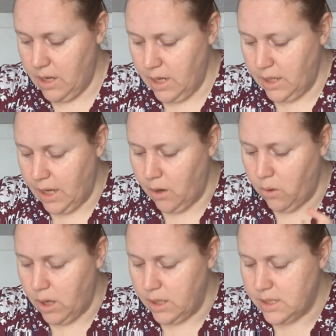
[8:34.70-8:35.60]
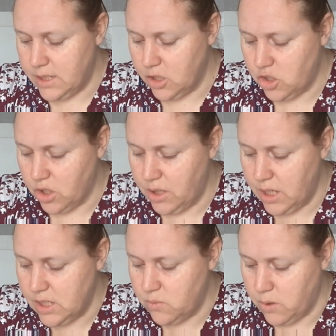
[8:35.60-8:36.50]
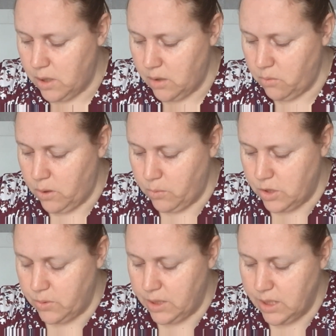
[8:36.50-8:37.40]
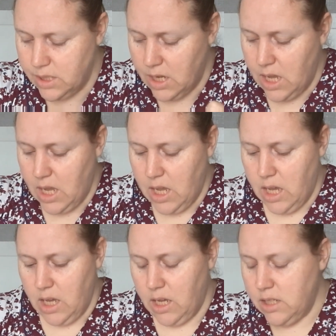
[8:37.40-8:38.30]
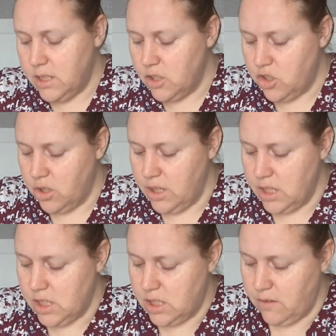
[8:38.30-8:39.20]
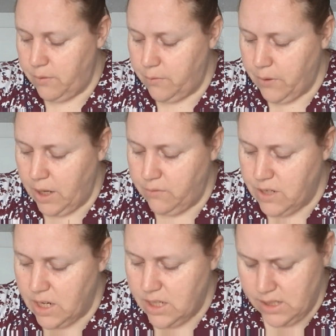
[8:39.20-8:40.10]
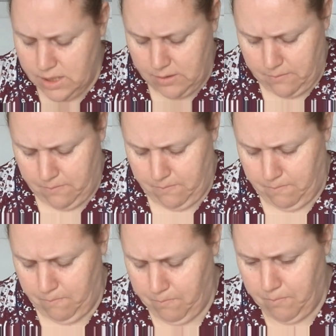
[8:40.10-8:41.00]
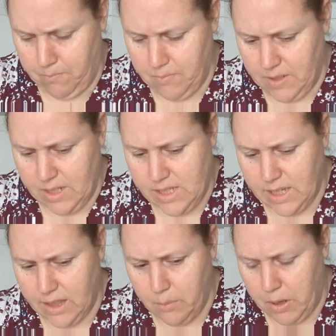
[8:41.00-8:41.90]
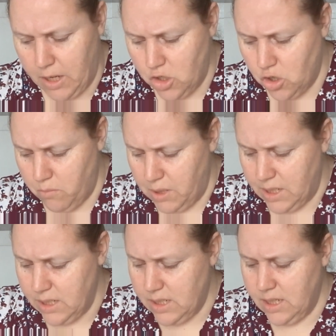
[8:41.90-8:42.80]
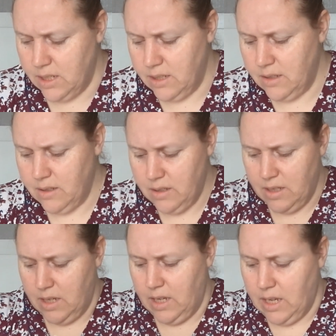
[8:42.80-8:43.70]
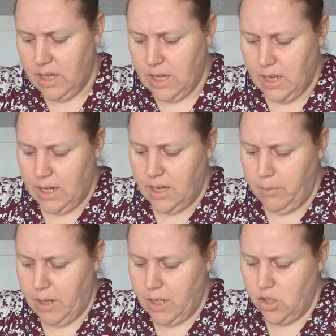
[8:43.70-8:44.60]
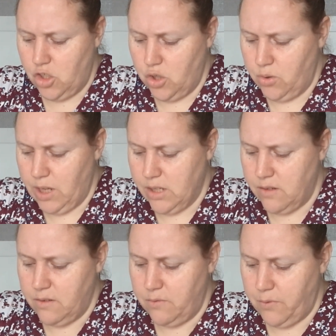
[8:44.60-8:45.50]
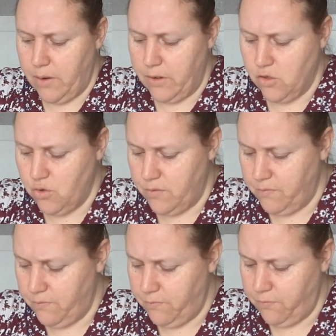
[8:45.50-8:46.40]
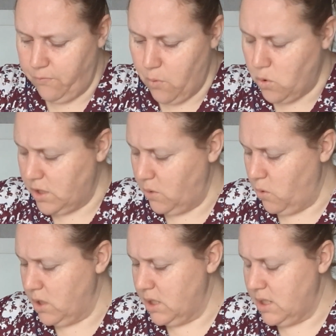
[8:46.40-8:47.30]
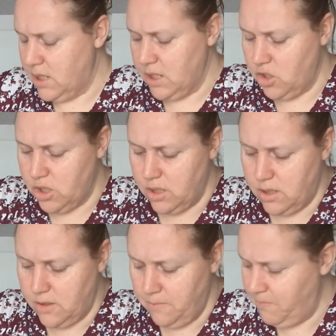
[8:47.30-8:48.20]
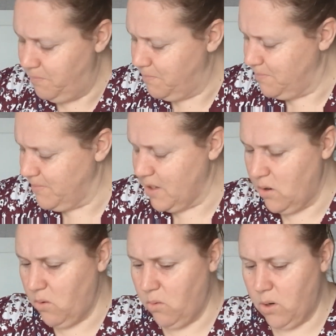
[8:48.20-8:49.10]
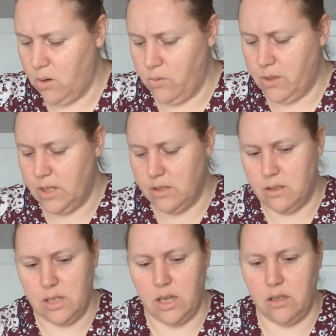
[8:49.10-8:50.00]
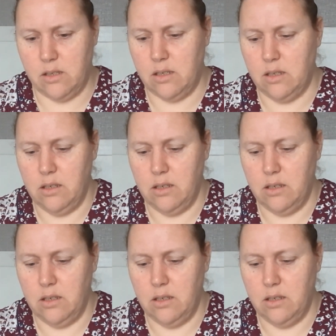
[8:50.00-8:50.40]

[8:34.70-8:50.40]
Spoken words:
Anyhow, I stitched on this while we're doing this. I stitched on this for 5 days to get the page complete, and I managed 2,541 stitches. Whoa, these are tight.